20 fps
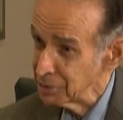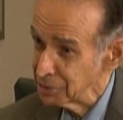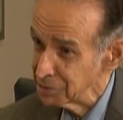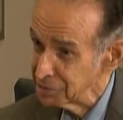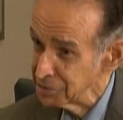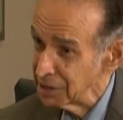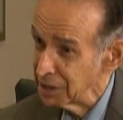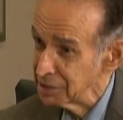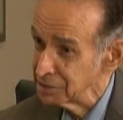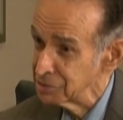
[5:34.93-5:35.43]

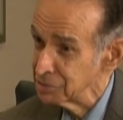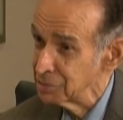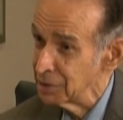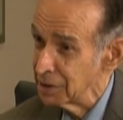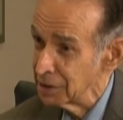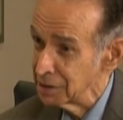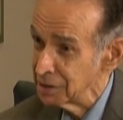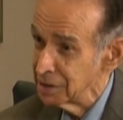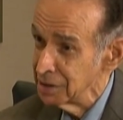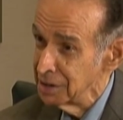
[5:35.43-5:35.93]
because that's
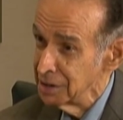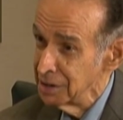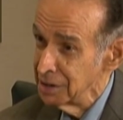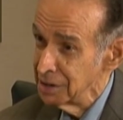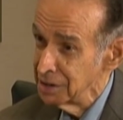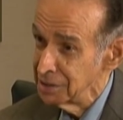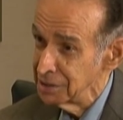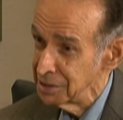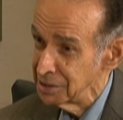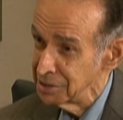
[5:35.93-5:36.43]
where
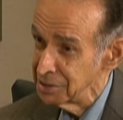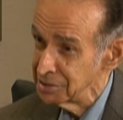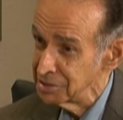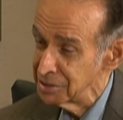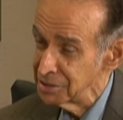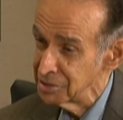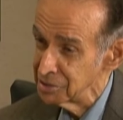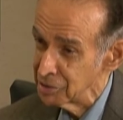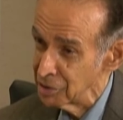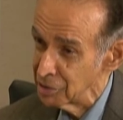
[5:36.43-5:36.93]
the
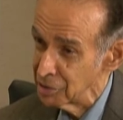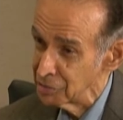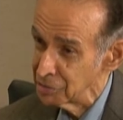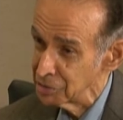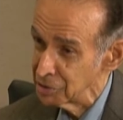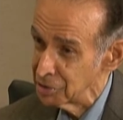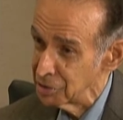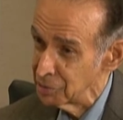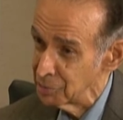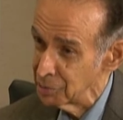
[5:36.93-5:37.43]
disease all of
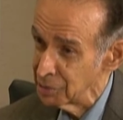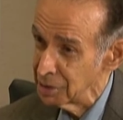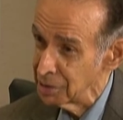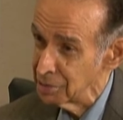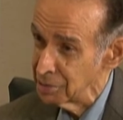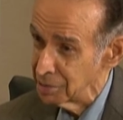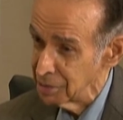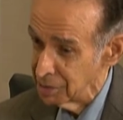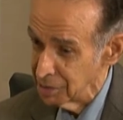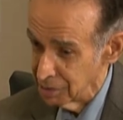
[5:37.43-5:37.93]
a sudden
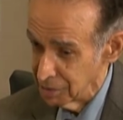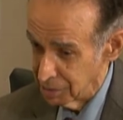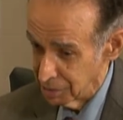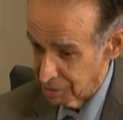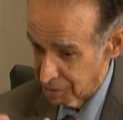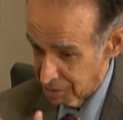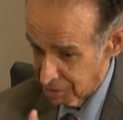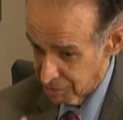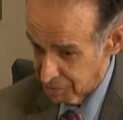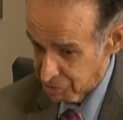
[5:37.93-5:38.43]
will
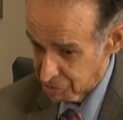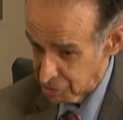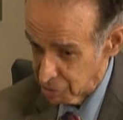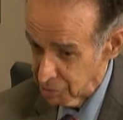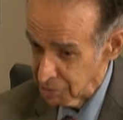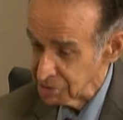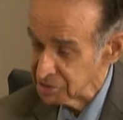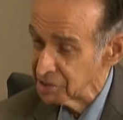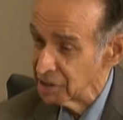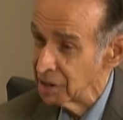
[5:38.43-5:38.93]

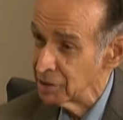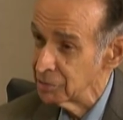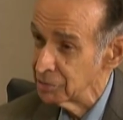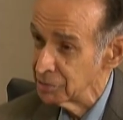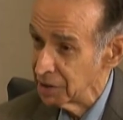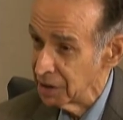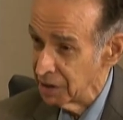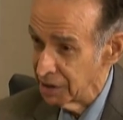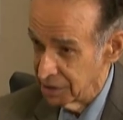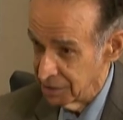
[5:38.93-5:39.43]
show
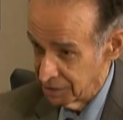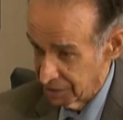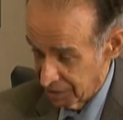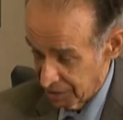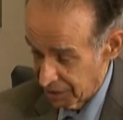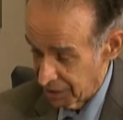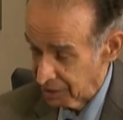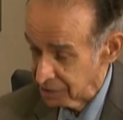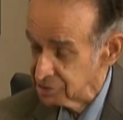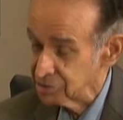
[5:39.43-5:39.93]
itself and
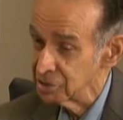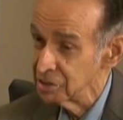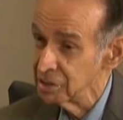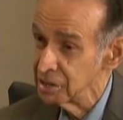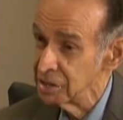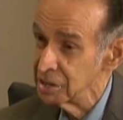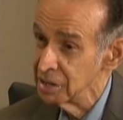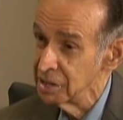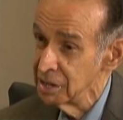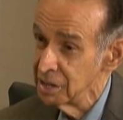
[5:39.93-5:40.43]

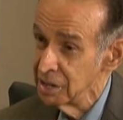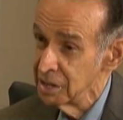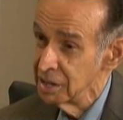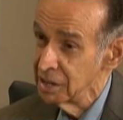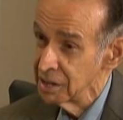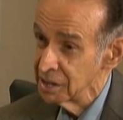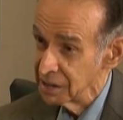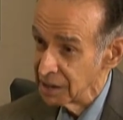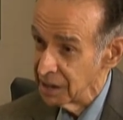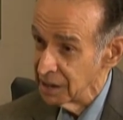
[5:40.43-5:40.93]
actually
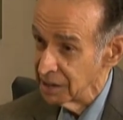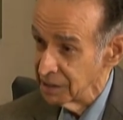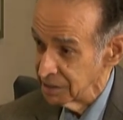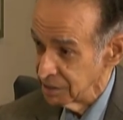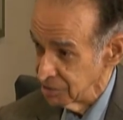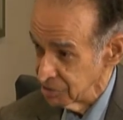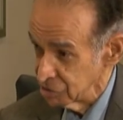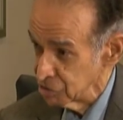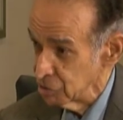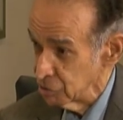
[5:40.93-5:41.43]

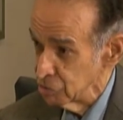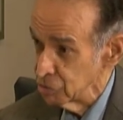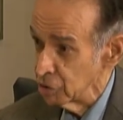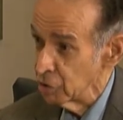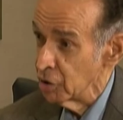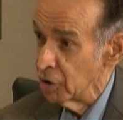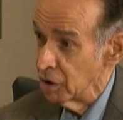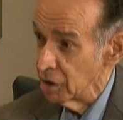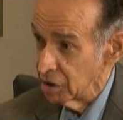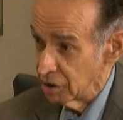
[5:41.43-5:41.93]
show
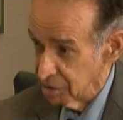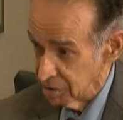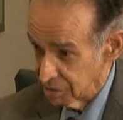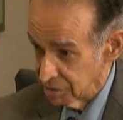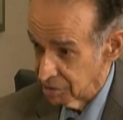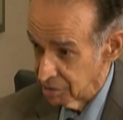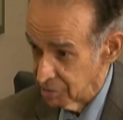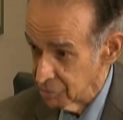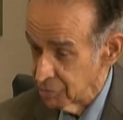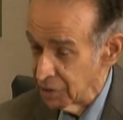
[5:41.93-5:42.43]
you
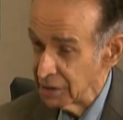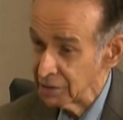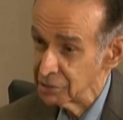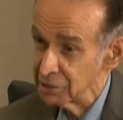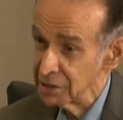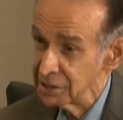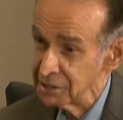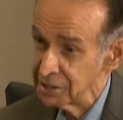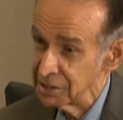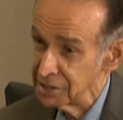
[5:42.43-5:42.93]
where
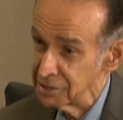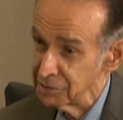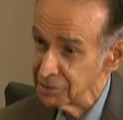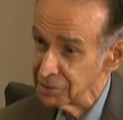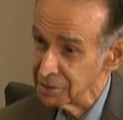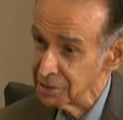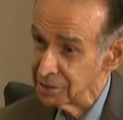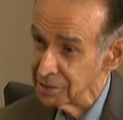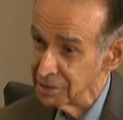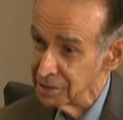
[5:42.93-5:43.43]
to get rid of
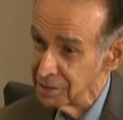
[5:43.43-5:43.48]
it.